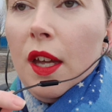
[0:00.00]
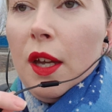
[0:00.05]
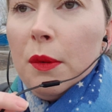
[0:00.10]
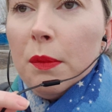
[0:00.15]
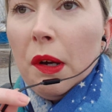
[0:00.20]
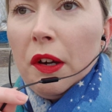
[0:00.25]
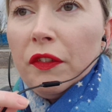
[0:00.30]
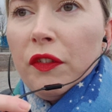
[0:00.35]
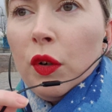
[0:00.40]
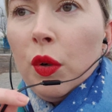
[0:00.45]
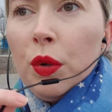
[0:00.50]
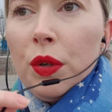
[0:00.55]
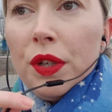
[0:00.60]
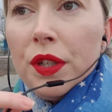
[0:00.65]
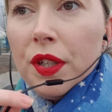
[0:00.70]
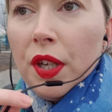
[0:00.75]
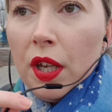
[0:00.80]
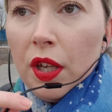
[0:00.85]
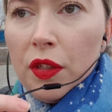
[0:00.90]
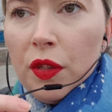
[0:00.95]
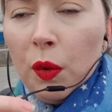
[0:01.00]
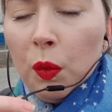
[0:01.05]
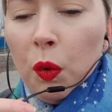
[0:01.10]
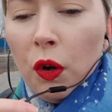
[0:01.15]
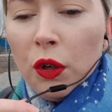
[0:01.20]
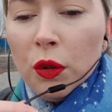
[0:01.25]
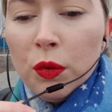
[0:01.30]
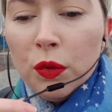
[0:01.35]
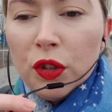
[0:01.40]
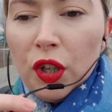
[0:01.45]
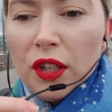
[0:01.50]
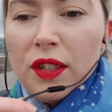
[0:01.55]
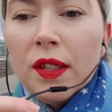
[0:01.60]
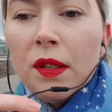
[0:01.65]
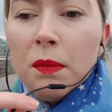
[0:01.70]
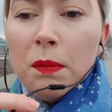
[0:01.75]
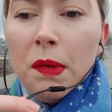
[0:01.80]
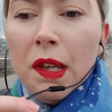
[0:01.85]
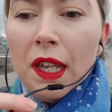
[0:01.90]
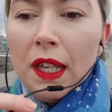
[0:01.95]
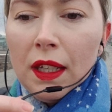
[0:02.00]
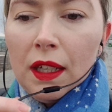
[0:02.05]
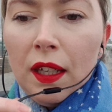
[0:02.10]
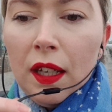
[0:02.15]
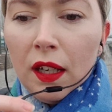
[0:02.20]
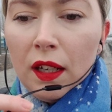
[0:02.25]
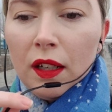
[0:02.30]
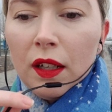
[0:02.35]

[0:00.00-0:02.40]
But of course, the world doesn't make